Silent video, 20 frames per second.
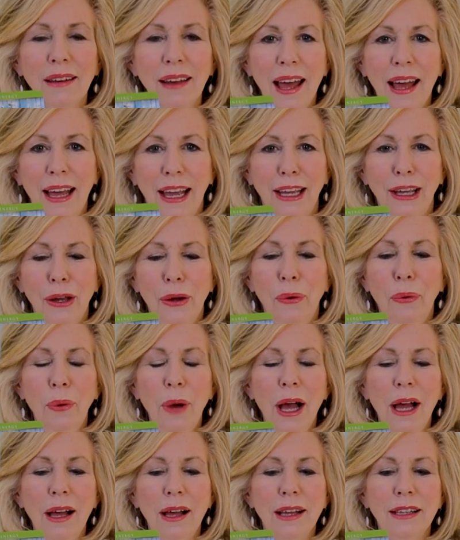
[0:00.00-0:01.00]
light
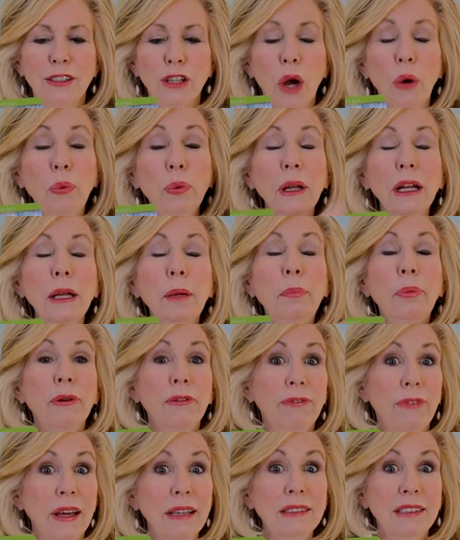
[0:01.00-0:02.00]
was really
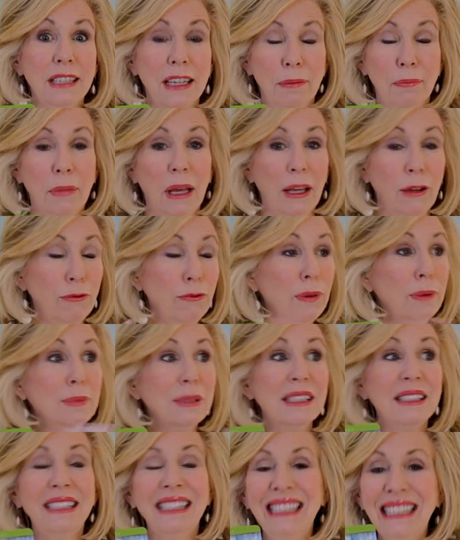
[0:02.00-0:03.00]
preventing me from
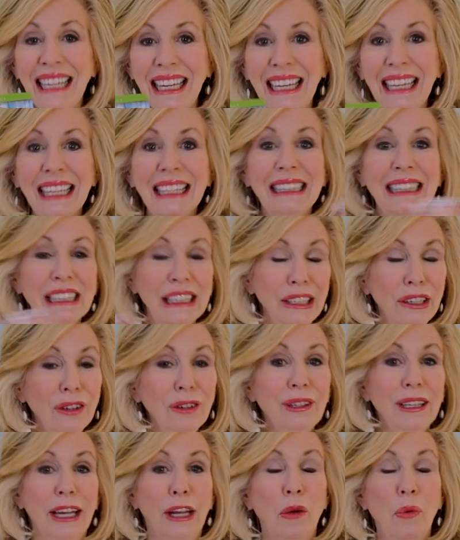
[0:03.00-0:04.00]
seeing
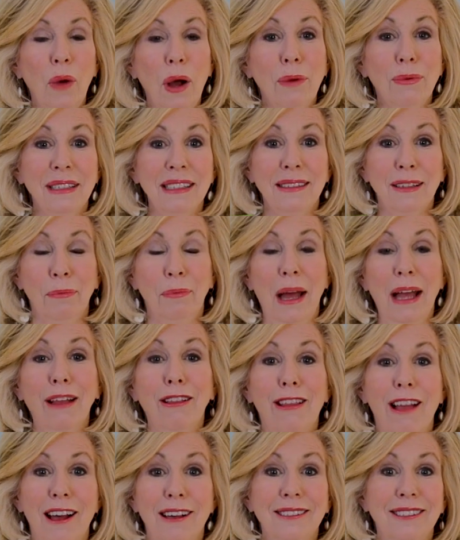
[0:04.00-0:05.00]
clearly what was in my
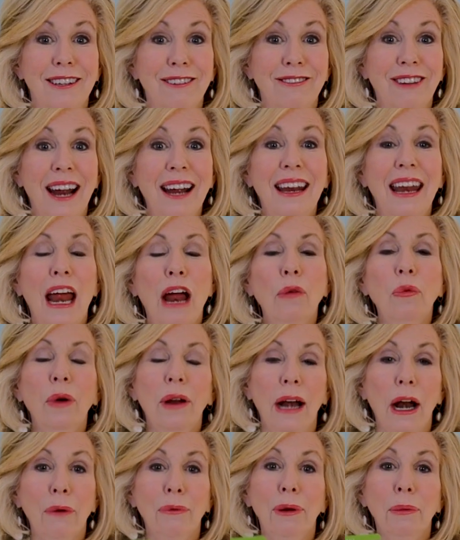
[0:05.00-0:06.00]
closet, right? And
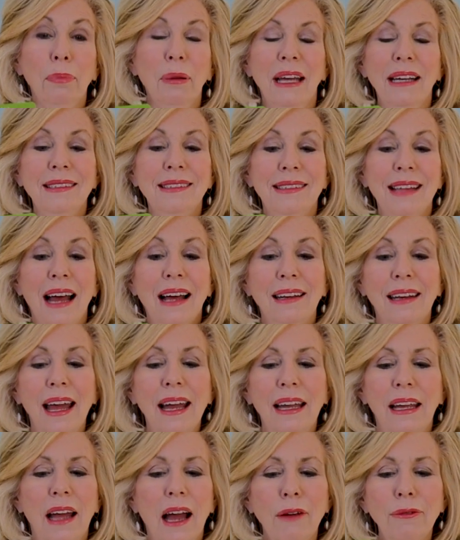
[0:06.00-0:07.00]
when I replaced that
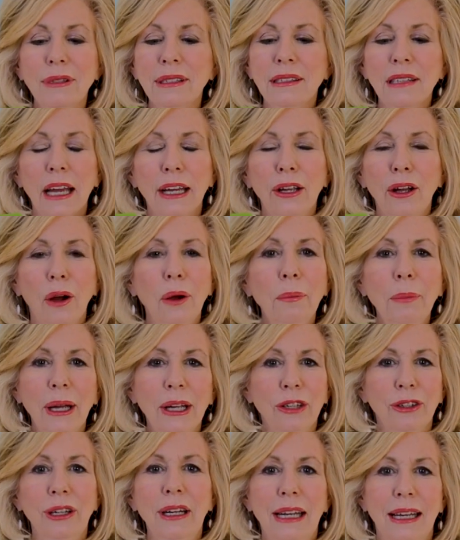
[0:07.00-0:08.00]
light, I was like, oh my
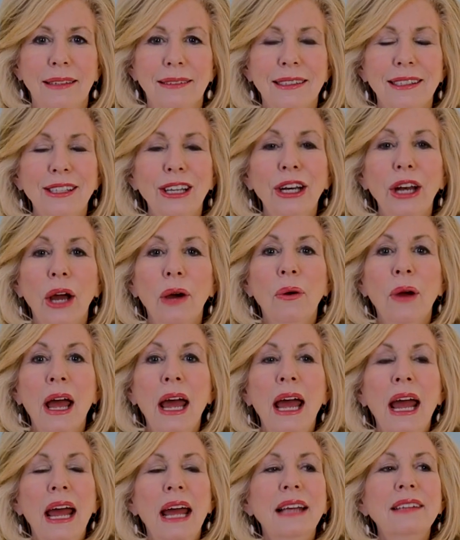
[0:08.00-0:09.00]
goodness. You know,
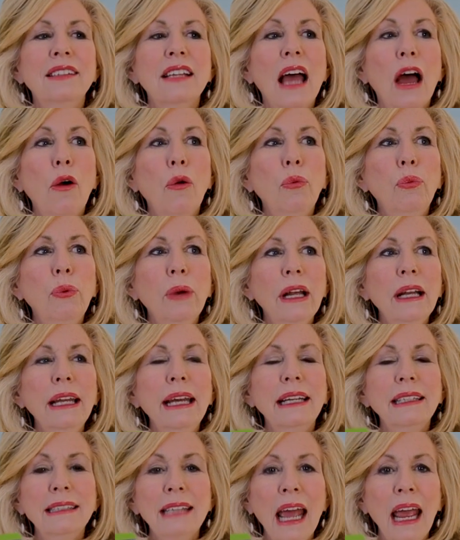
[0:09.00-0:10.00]
it's
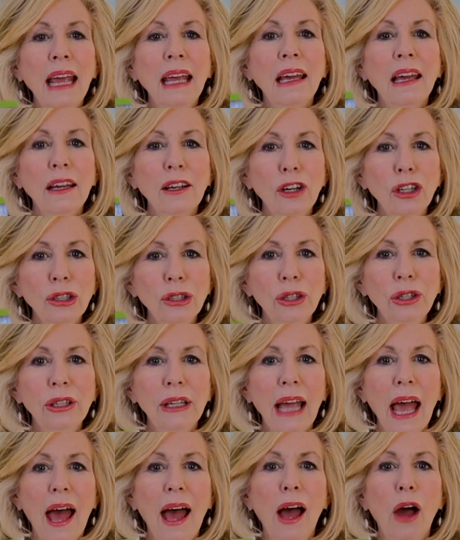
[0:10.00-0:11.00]
really taking a
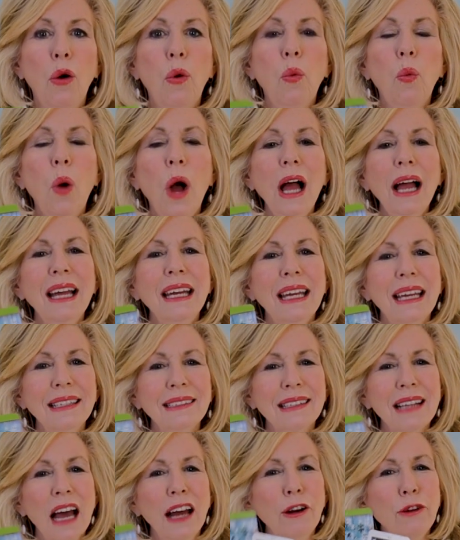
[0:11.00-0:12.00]
look at what
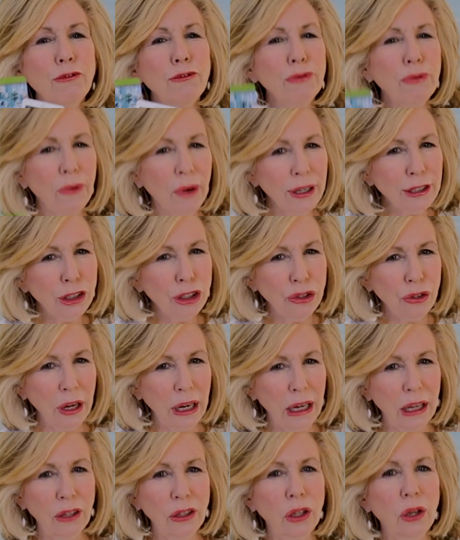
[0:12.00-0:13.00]
is kind of
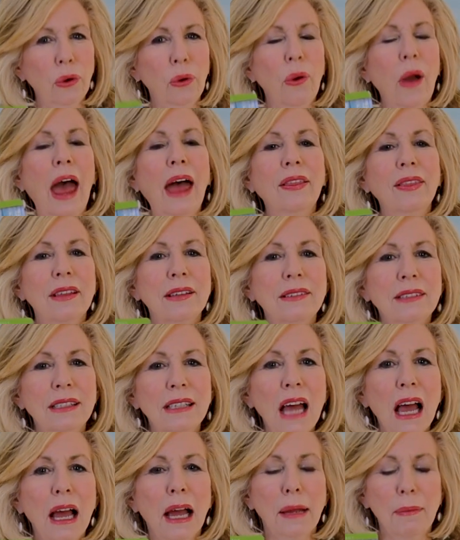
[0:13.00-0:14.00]
frustrating you at this
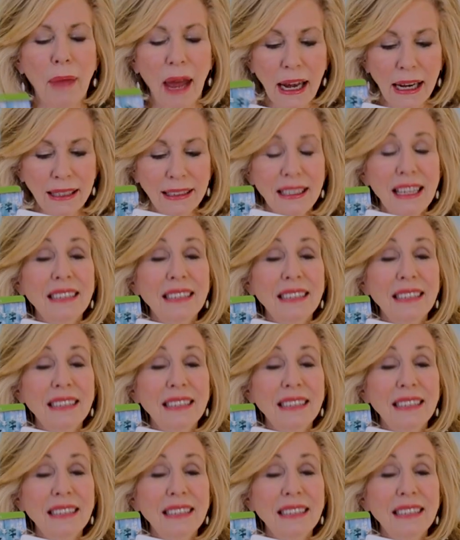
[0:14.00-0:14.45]
time. And it